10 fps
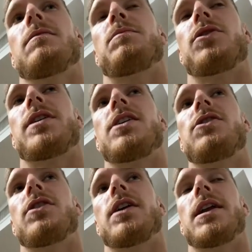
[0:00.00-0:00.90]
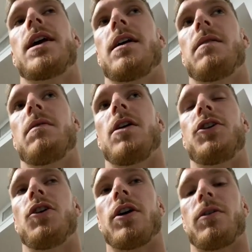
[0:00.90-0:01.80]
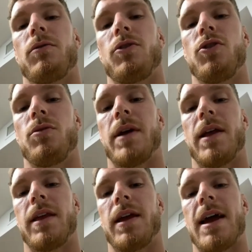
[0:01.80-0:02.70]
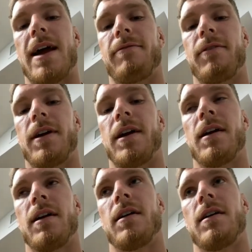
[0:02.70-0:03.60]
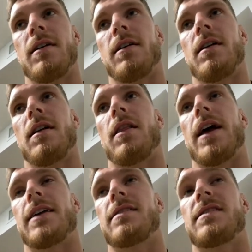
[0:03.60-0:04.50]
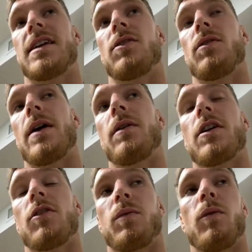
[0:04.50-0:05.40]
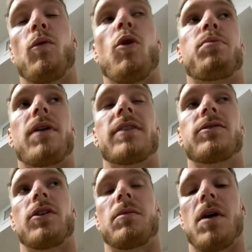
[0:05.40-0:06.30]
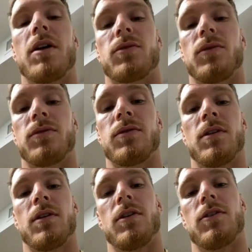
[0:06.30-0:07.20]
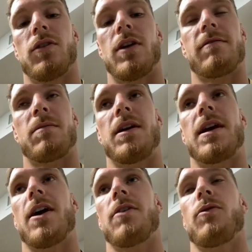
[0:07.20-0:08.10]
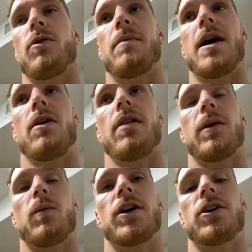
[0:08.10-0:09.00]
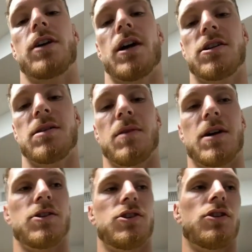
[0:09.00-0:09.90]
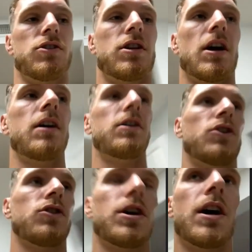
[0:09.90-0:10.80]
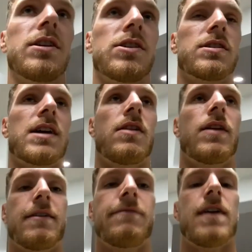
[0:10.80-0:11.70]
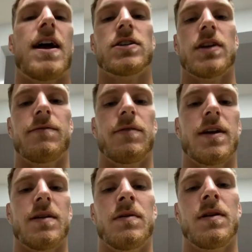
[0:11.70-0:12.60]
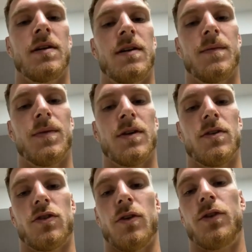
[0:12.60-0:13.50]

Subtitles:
pretend you're in a dark room and then every like signal that because we'll press on their muscles. So you have to be careful about like where you're touching because your touch is kind of like a flashlight for them. So if